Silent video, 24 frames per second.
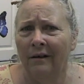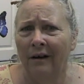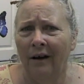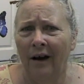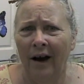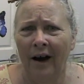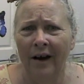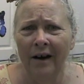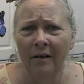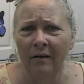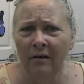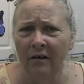
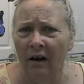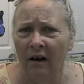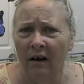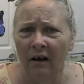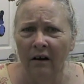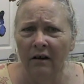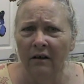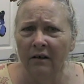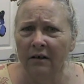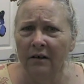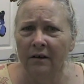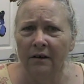I don't
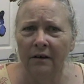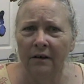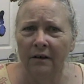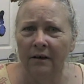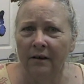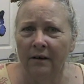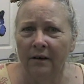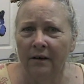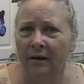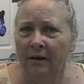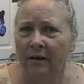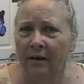know.
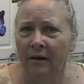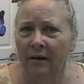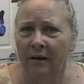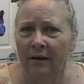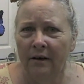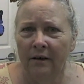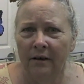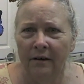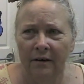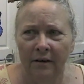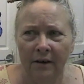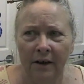
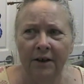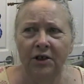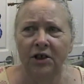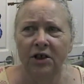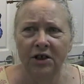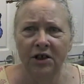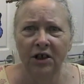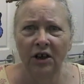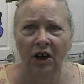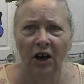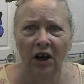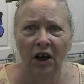It
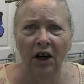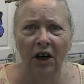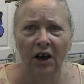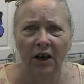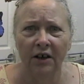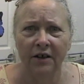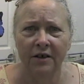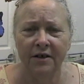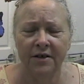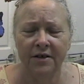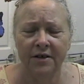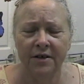just
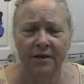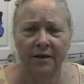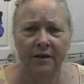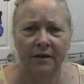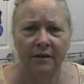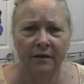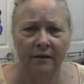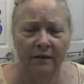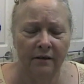hurts.